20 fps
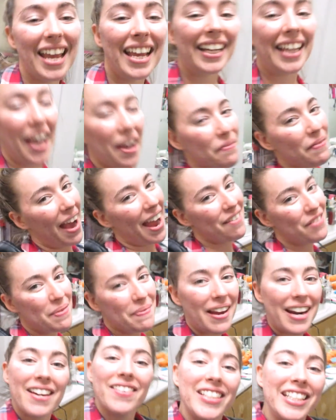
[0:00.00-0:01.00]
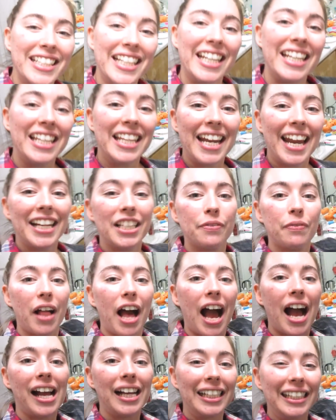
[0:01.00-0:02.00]
Okay, bye everybody, we'll see you in the next
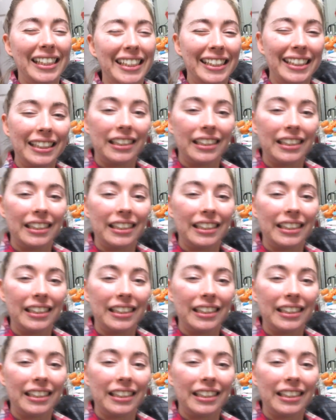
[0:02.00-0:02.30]
vlog.